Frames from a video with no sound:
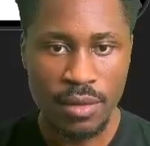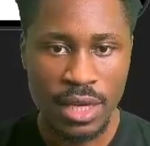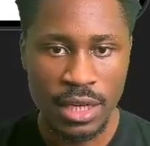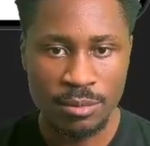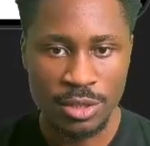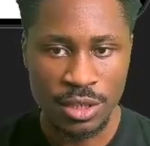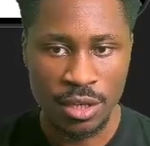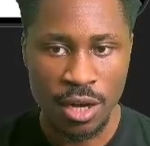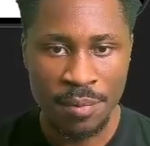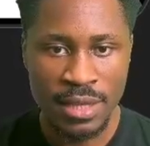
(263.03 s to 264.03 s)
And I'm just going to
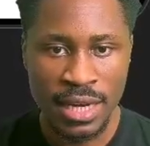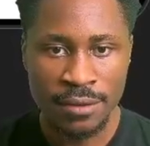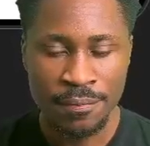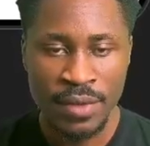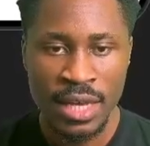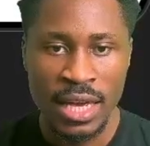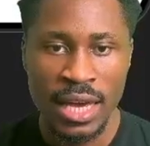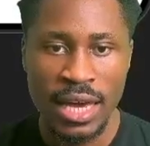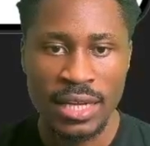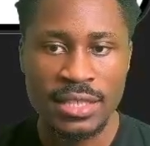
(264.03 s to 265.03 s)
copy that.
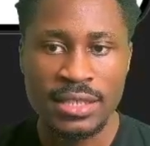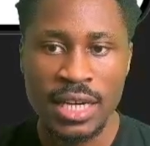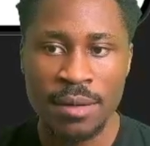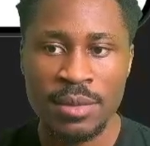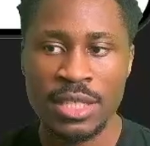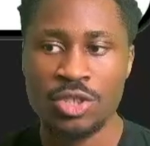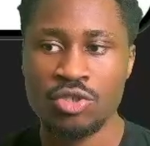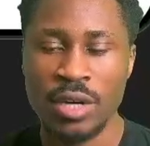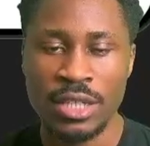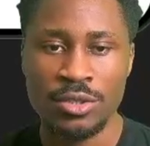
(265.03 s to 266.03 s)
And this time, let's
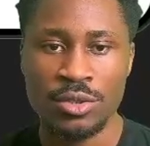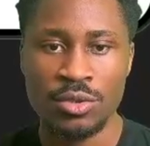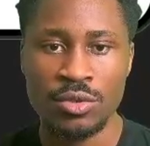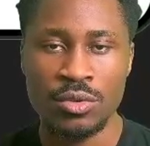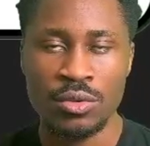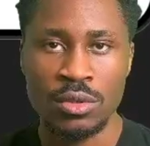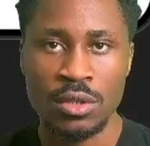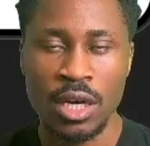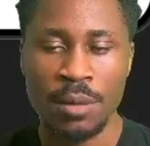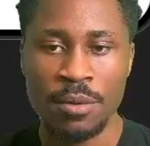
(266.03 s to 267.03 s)
try to
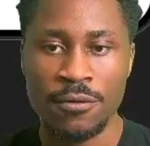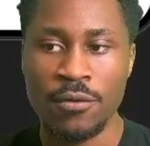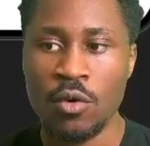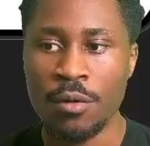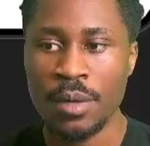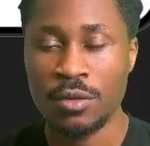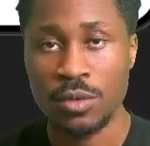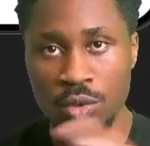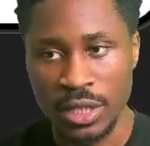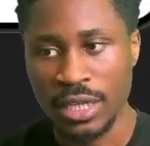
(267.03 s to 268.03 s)
perform a
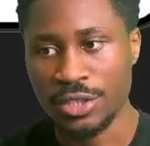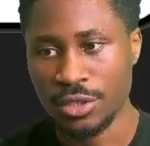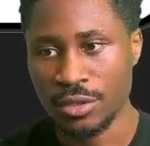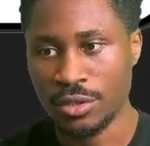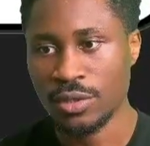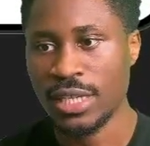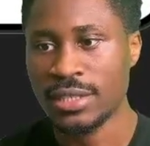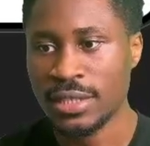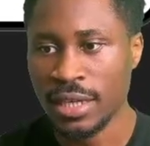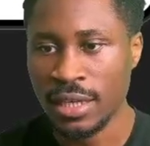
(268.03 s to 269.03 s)
rotation. So let's
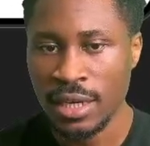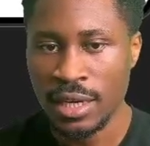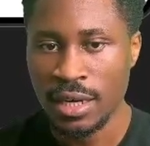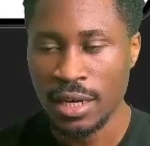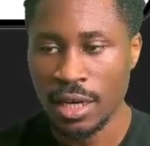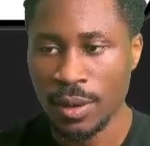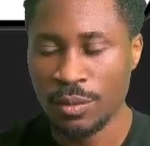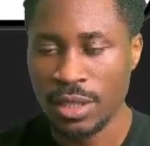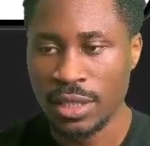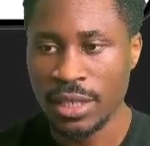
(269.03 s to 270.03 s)
say when
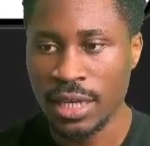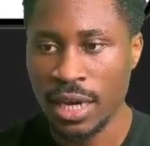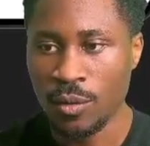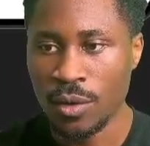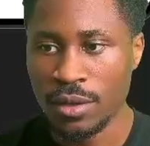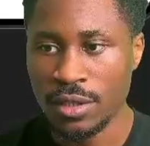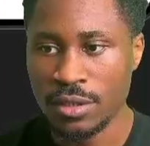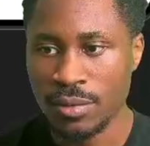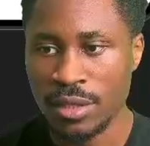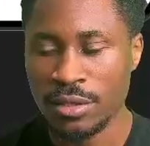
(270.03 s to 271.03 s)
we click, I want
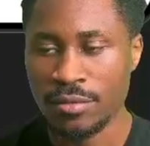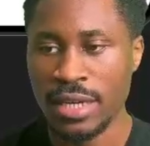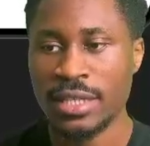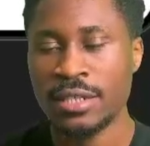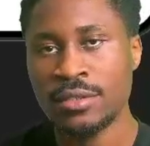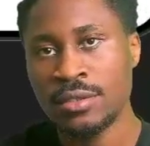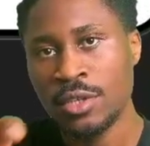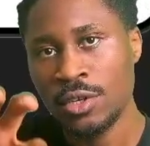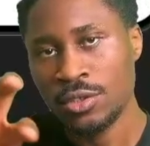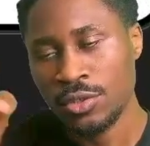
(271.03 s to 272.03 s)
this rounded rectangle
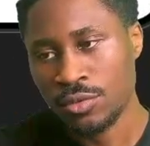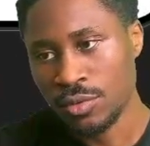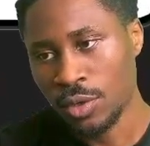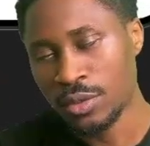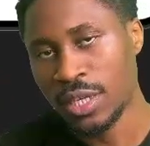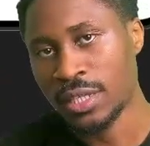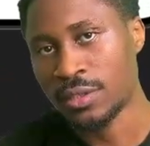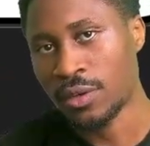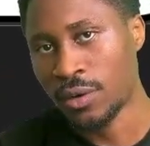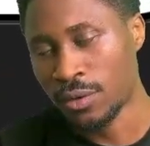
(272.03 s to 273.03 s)
to rotate
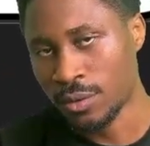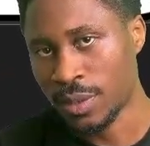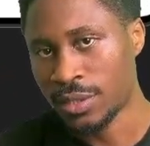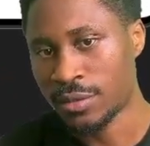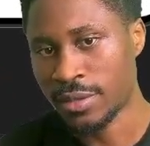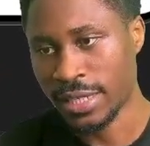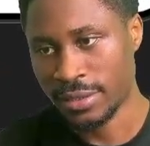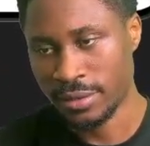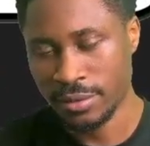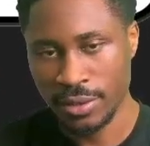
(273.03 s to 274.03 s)
all the way to the right.
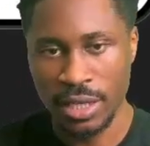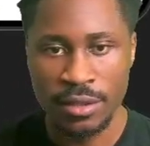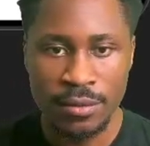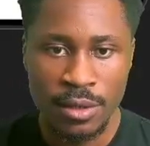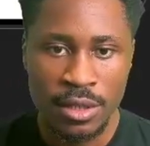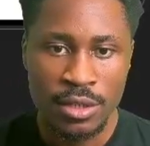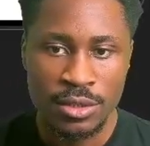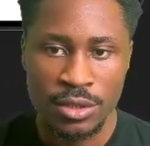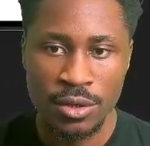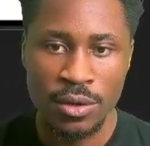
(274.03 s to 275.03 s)
Okay.
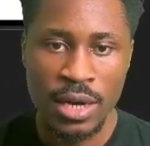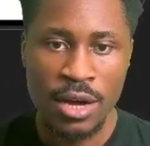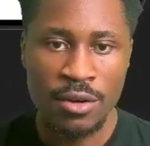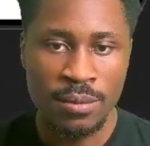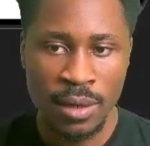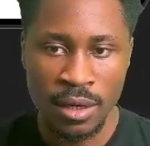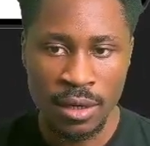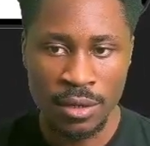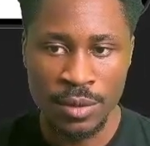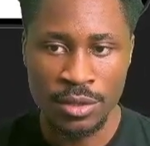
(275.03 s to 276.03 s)
So how
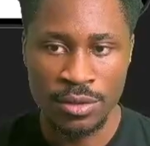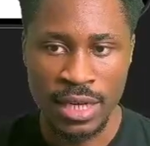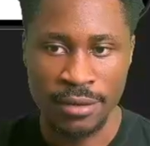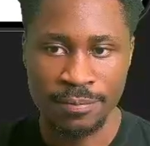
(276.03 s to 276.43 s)
can we do that?